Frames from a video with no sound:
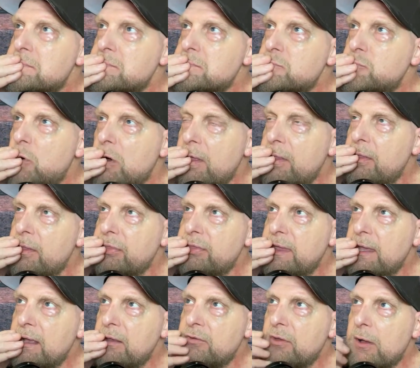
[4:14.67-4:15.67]
One of the
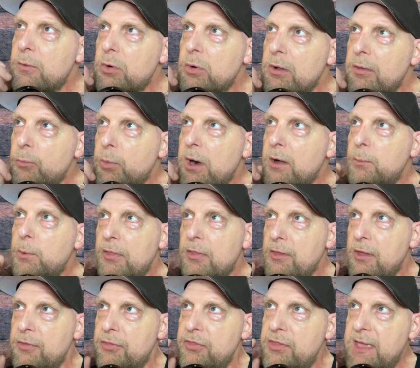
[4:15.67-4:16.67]
things I want,
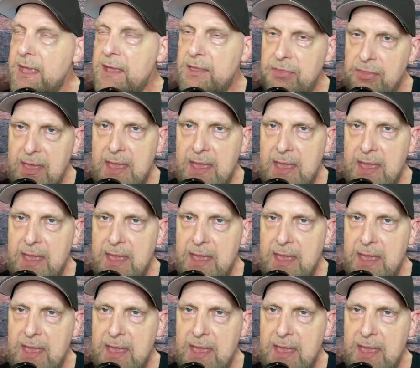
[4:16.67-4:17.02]
the